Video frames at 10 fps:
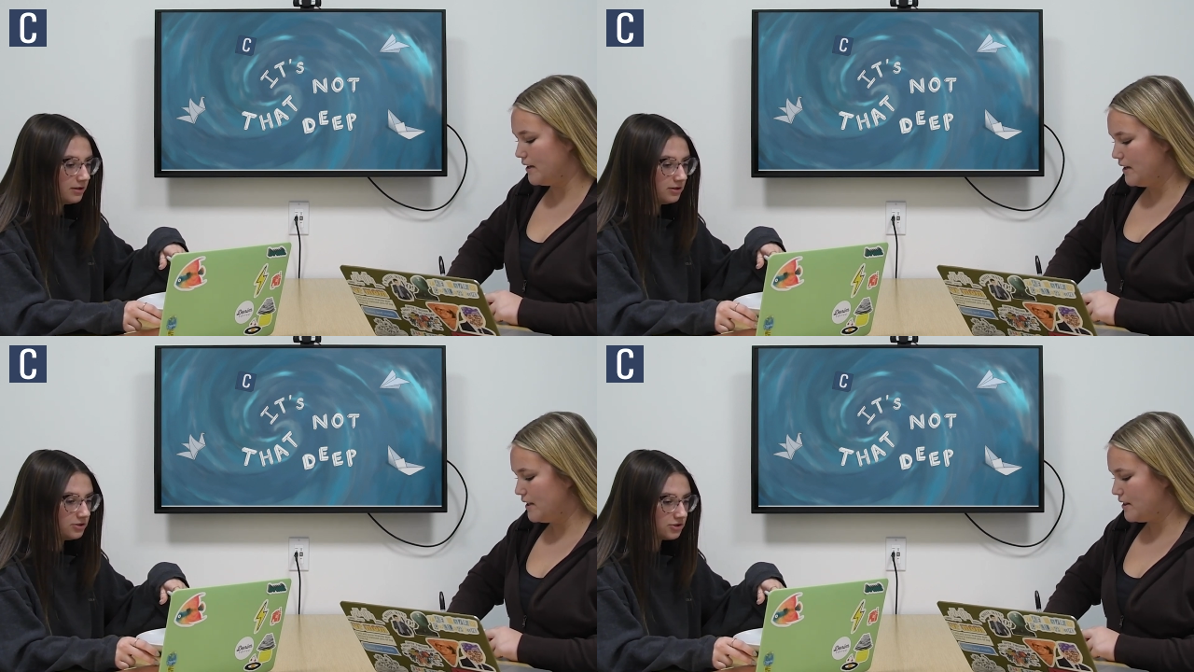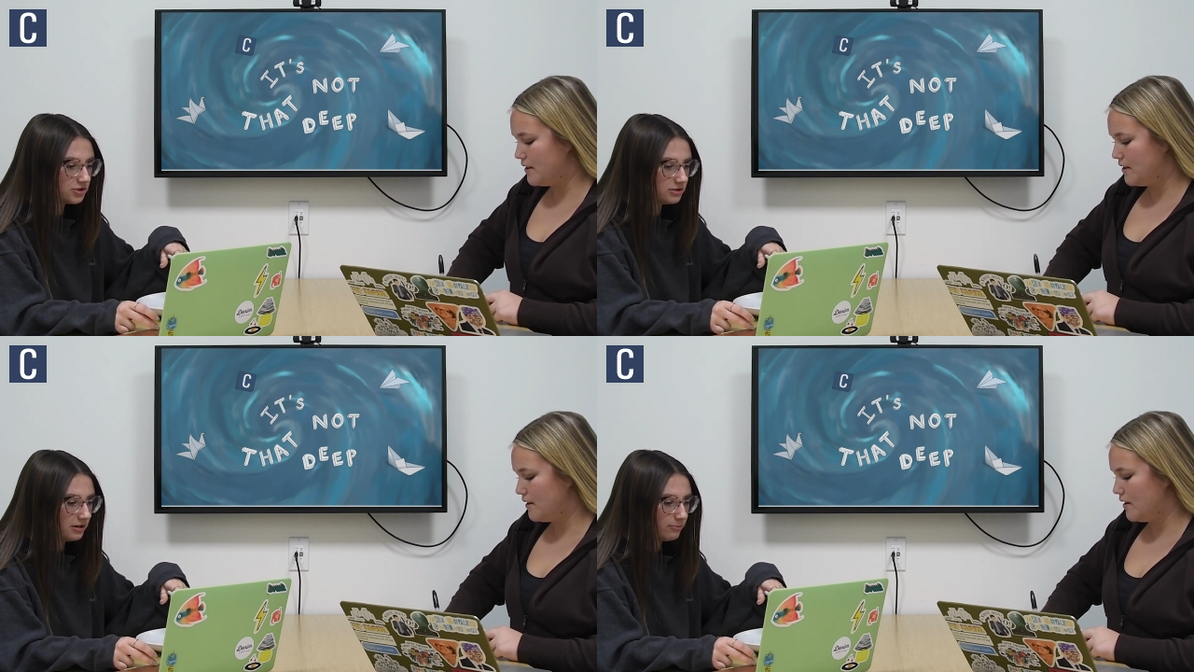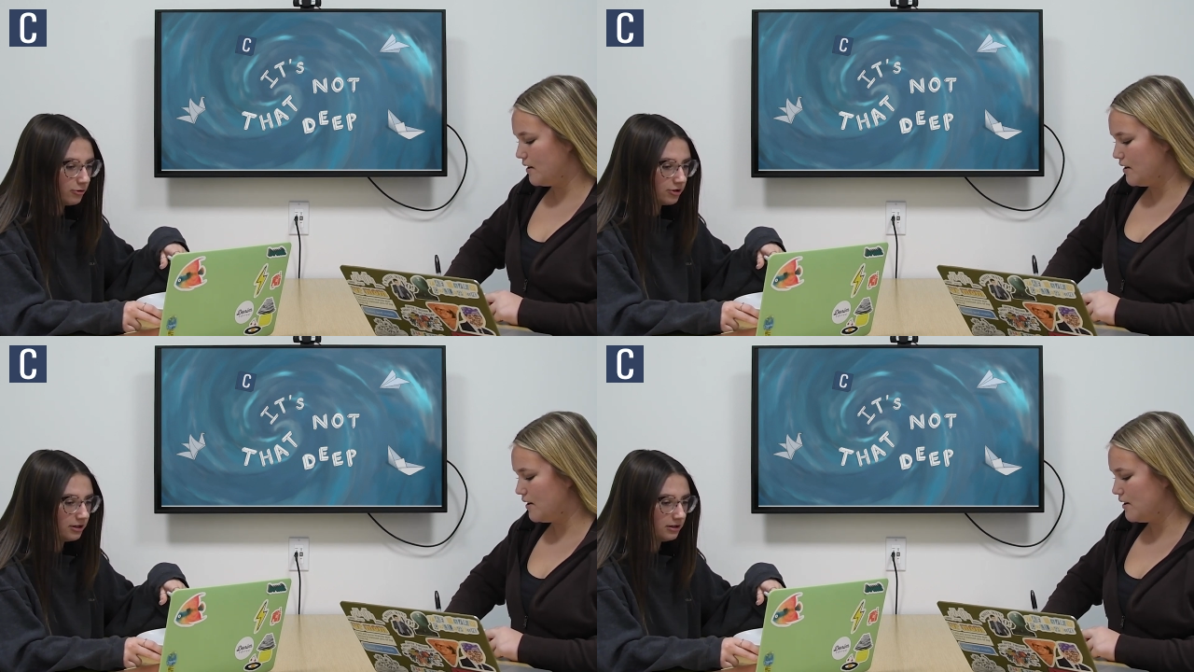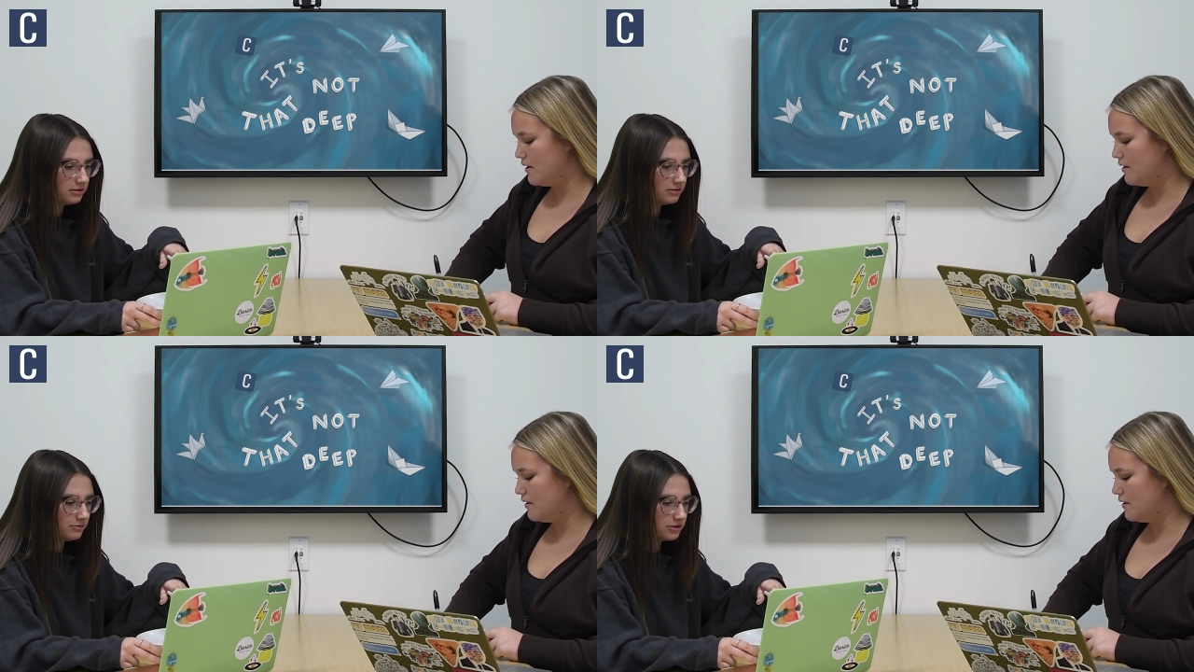Speaker 1: They just stopped working at
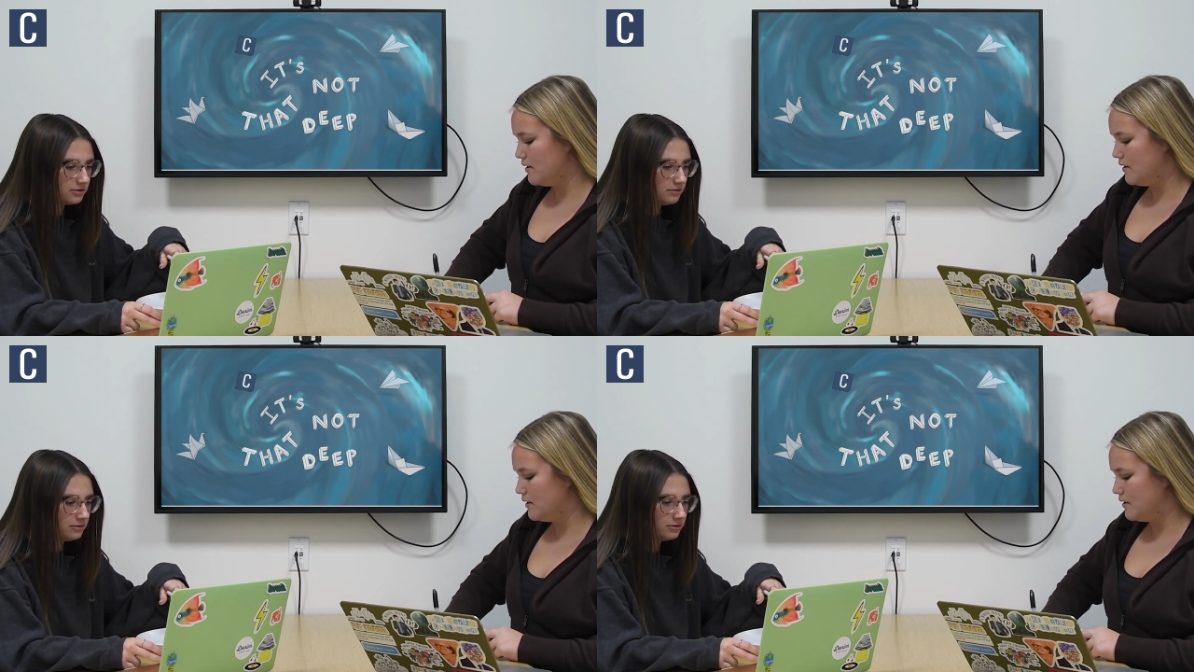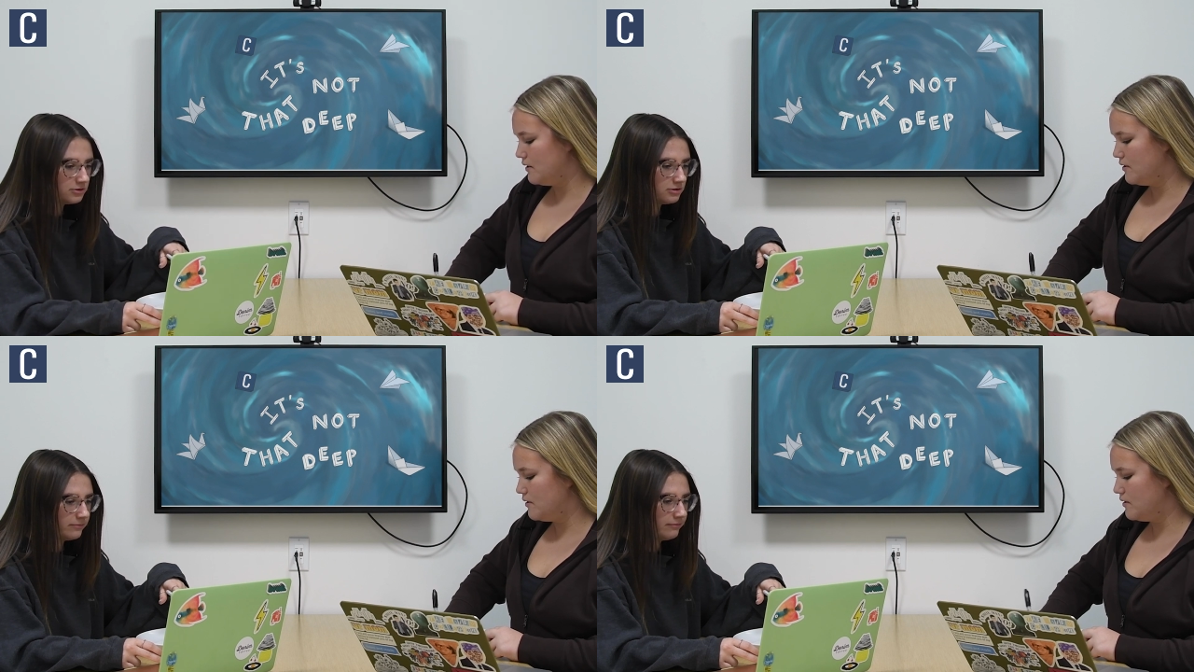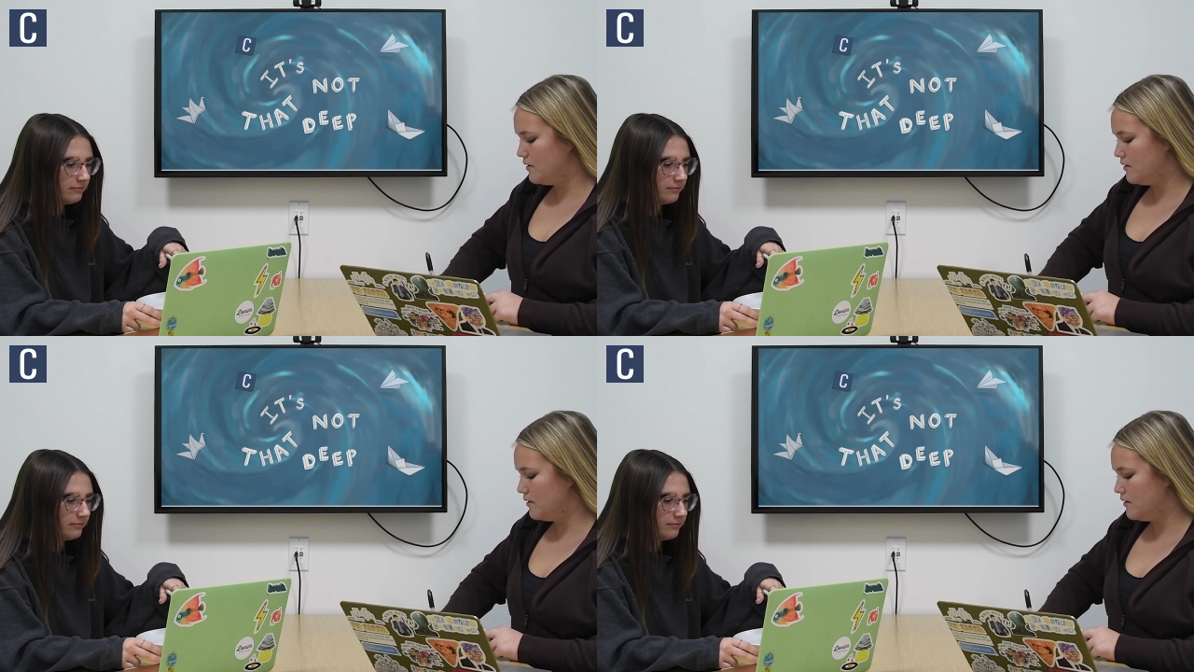the restaurant or something.